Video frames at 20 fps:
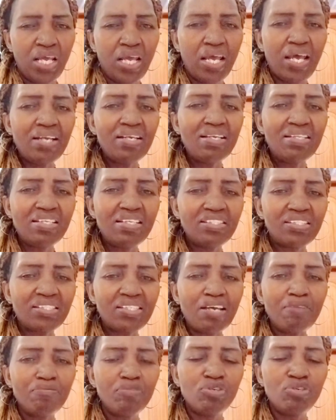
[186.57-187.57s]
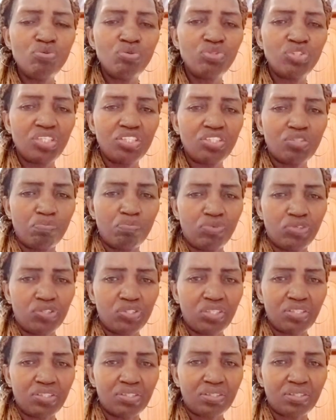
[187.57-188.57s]
And this time he uses
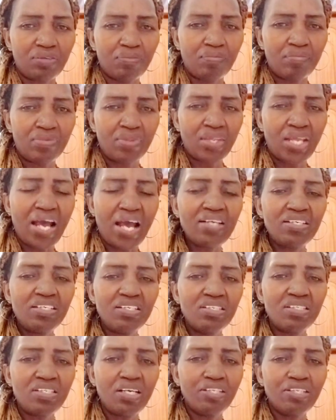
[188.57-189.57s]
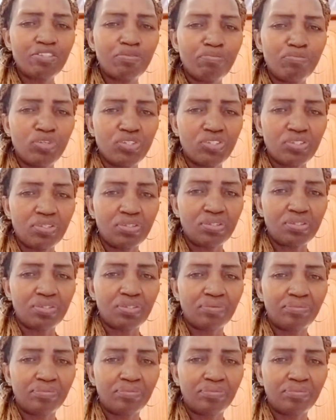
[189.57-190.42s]
Moses. And he tells Moses,